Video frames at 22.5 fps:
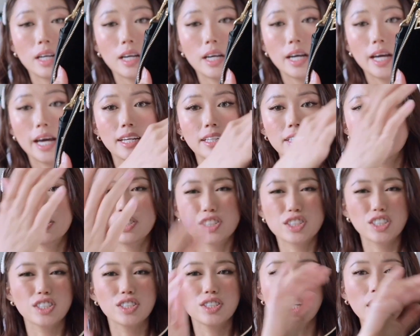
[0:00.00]
and it's
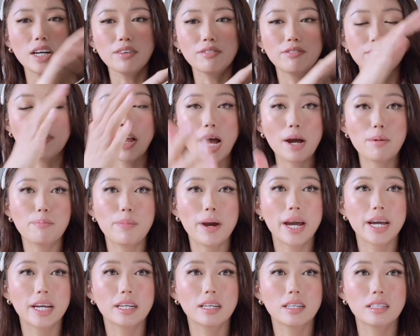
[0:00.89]
just not a flat
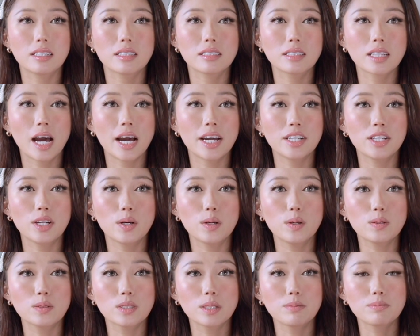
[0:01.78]
bag, because I
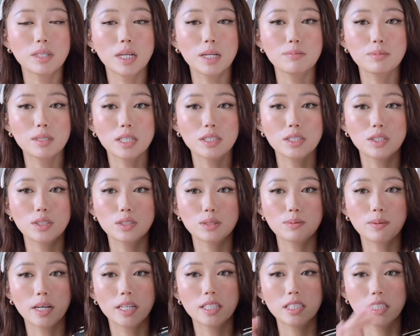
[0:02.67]
know sometimes I use
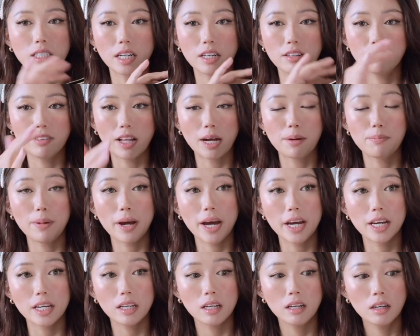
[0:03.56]
my Chanel flat
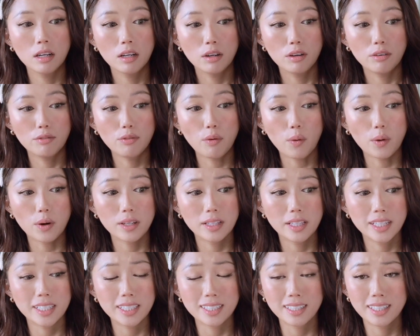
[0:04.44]
bag for
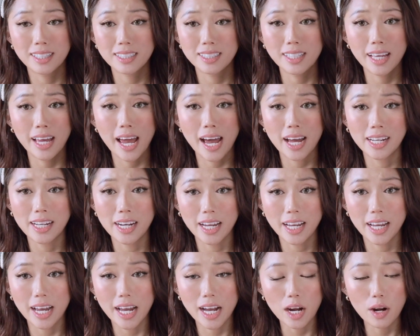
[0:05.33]
like, let's say, a
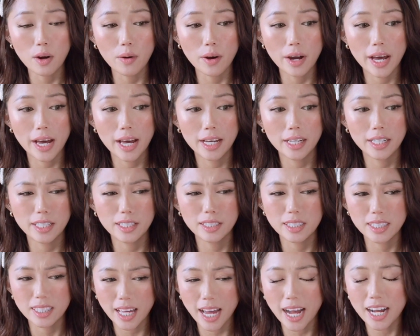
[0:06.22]
night out, and
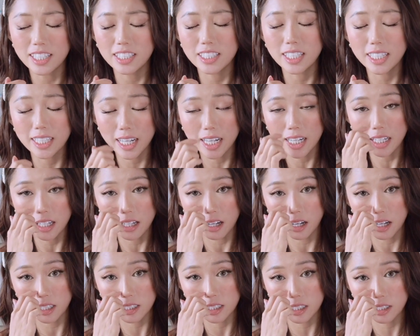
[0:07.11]
it's actually kind of
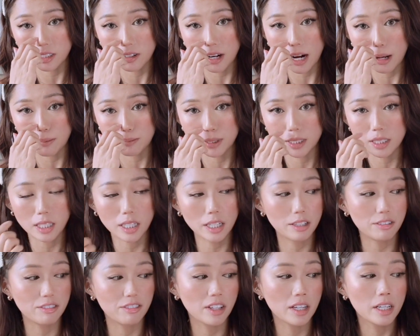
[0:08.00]
hard to grab
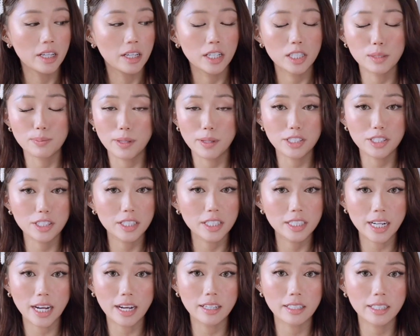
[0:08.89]
stuff, especially
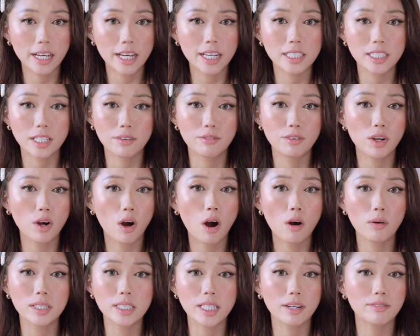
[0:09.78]
nowadays if you
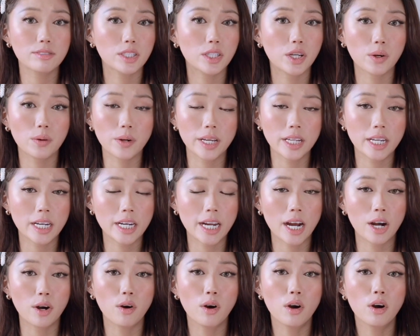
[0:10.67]
always have to go in and
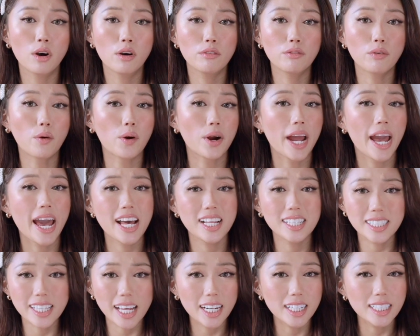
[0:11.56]
out for
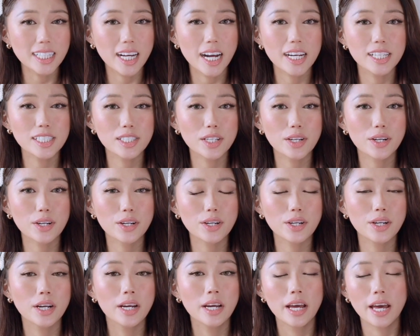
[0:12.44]
hand
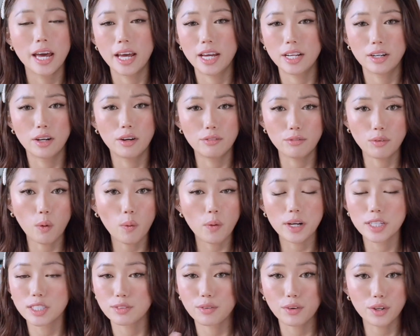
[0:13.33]
sanitizer and of
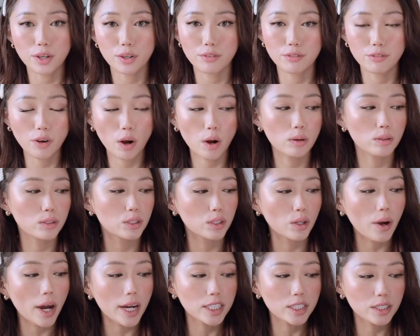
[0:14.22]
course for your phone. So
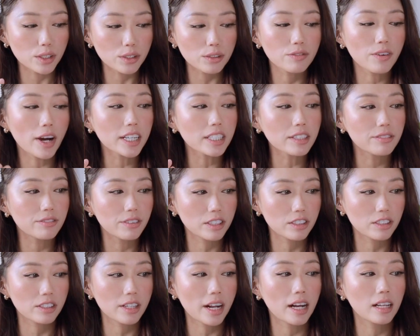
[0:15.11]
I do find the
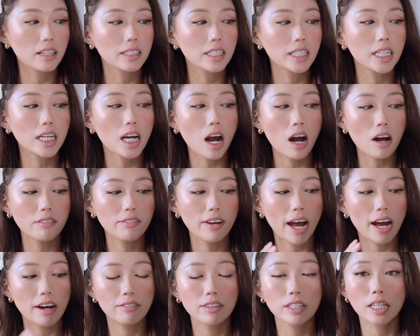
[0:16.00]
functionality of
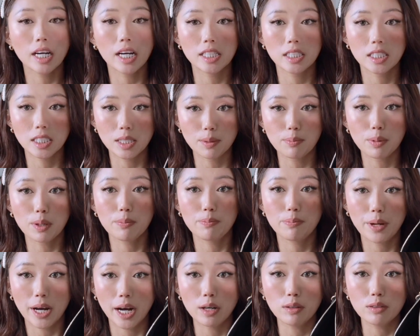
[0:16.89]
having a zipper
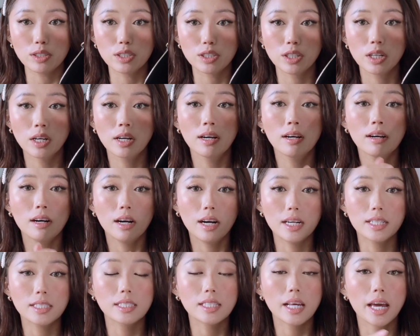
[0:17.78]
pouch
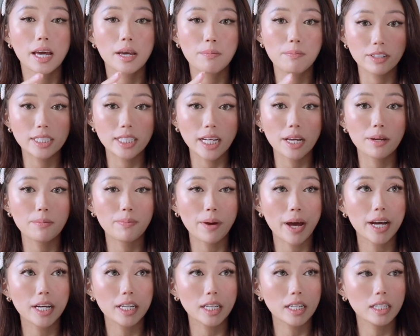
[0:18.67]
as a everyday
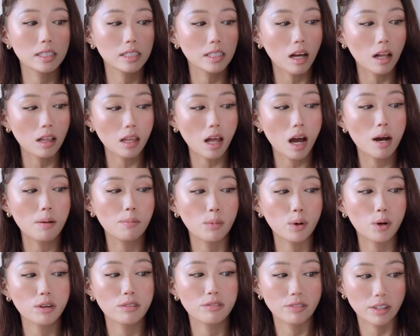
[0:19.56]
bag, it's a lot
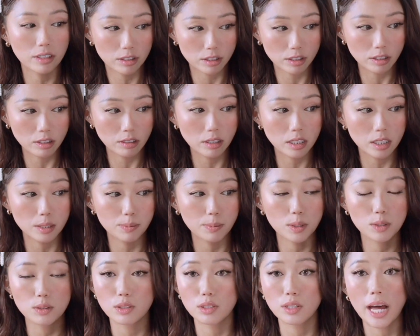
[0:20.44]
more functional as
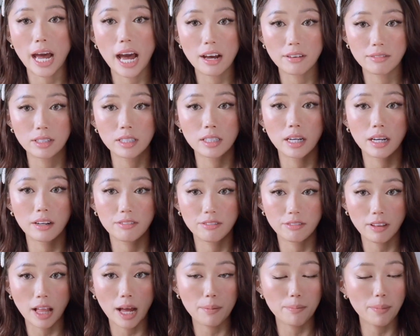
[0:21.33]
opposed to having a
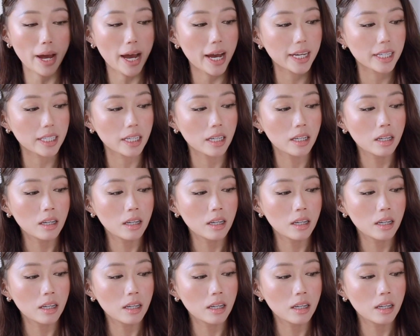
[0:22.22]
flat bag.